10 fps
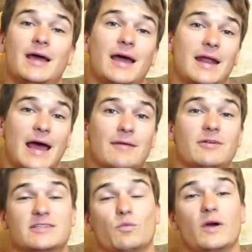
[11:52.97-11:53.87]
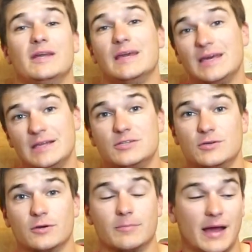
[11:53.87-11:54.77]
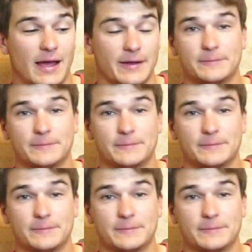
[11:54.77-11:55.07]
and have it as a way to get into your bag.